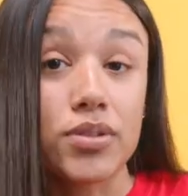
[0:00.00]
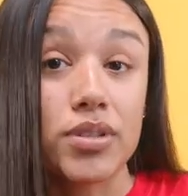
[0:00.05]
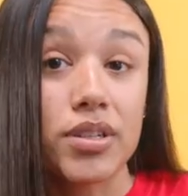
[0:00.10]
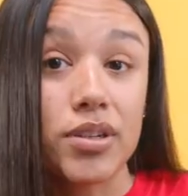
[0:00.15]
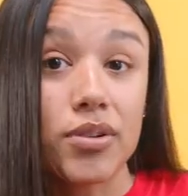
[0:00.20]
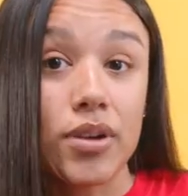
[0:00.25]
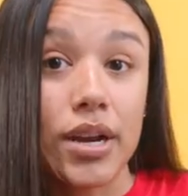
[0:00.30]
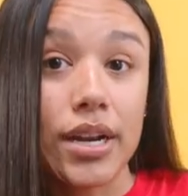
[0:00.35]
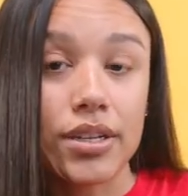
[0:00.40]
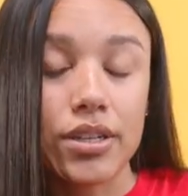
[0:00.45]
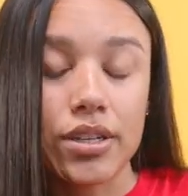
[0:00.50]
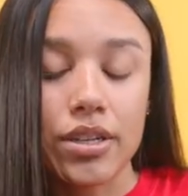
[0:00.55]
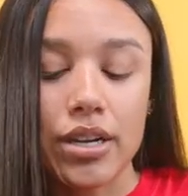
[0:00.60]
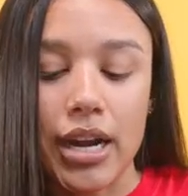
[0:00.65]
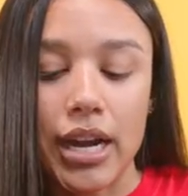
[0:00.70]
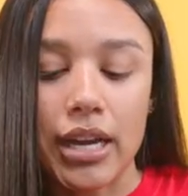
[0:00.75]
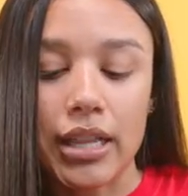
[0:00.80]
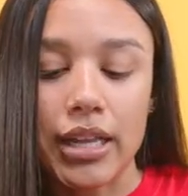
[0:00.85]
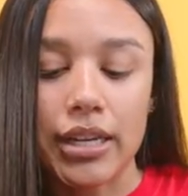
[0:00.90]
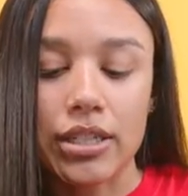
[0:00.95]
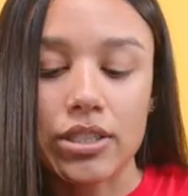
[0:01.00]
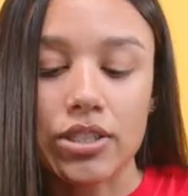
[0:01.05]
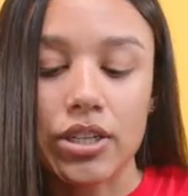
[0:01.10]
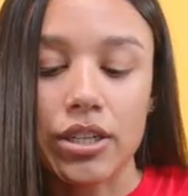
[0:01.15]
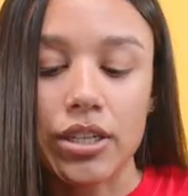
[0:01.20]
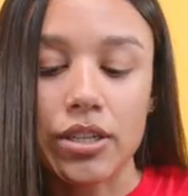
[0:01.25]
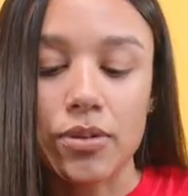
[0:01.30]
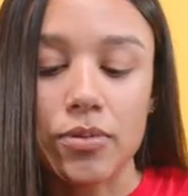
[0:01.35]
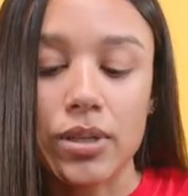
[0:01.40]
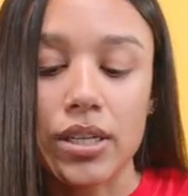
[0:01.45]
use a grinder. I like
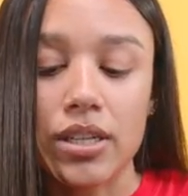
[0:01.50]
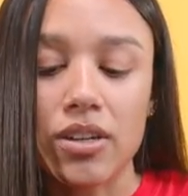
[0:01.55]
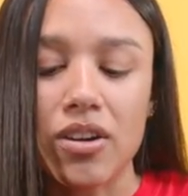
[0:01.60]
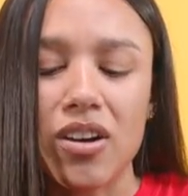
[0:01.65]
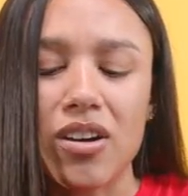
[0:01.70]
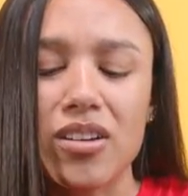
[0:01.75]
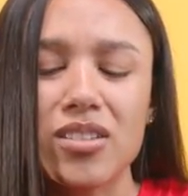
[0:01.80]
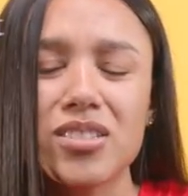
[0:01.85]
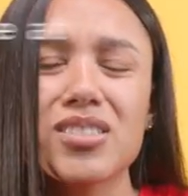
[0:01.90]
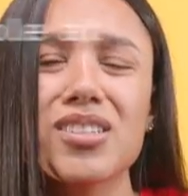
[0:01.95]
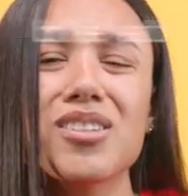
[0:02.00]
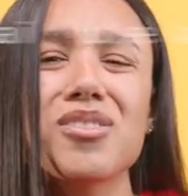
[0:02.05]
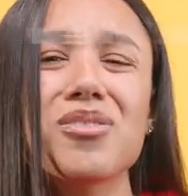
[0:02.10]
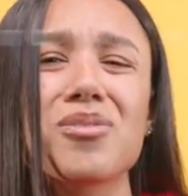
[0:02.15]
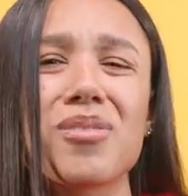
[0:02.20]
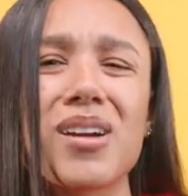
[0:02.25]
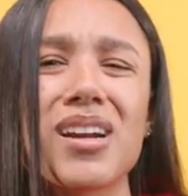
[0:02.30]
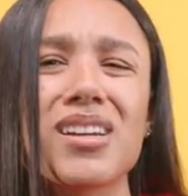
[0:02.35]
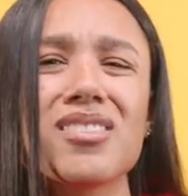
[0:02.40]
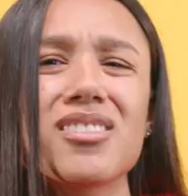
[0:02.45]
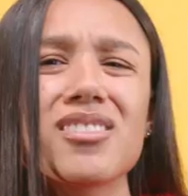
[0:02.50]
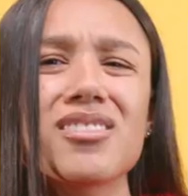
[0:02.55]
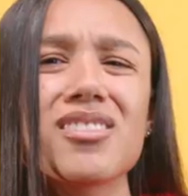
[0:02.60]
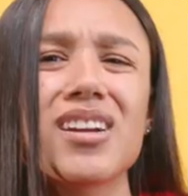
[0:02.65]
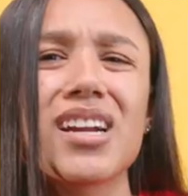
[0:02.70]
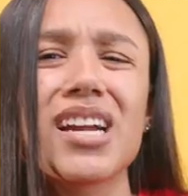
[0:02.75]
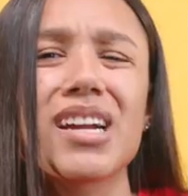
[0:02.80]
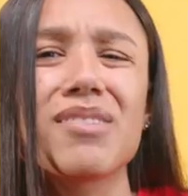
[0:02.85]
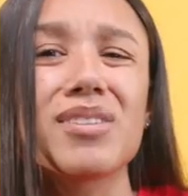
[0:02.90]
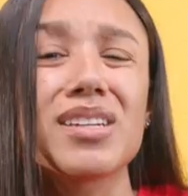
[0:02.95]
chunky weed. Also, grinders
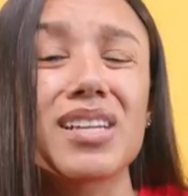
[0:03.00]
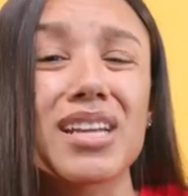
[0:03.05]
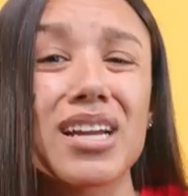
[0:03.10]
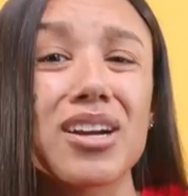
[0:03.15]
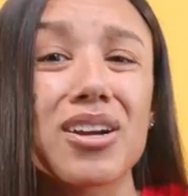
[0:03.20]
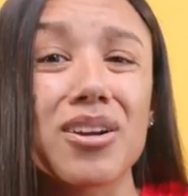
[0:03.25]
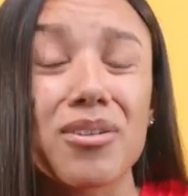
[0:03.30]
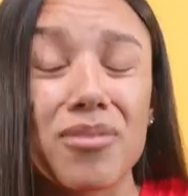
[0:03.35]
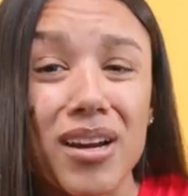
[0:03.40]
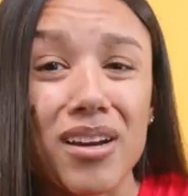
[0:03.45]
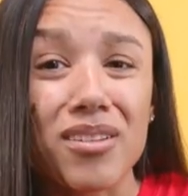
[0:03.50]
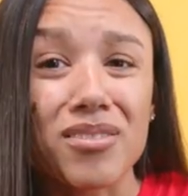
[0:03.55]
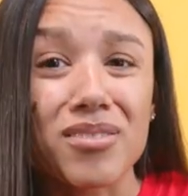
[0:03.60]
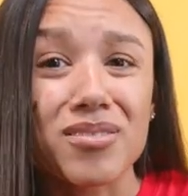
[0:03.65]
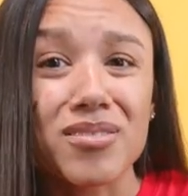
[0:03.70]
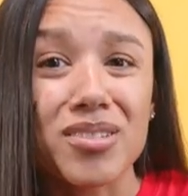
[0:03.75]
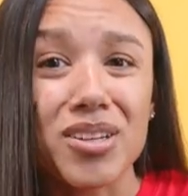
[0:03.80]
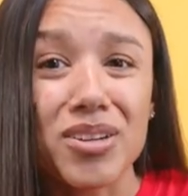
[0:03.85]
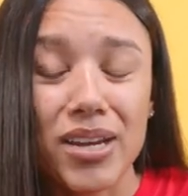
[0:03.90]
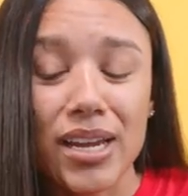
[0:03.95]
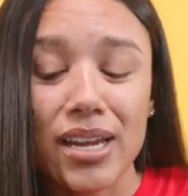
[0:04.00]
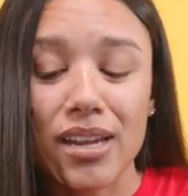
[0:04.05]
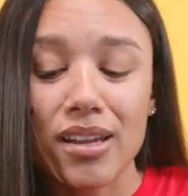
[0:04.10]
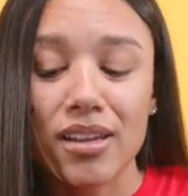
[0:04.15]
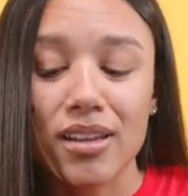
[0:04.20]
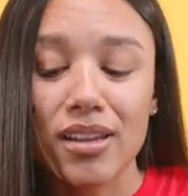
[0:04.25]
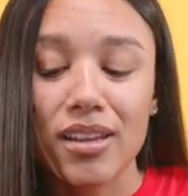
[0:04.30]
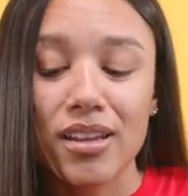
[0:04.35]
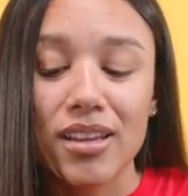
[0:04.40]
are heavy to carry around, okay?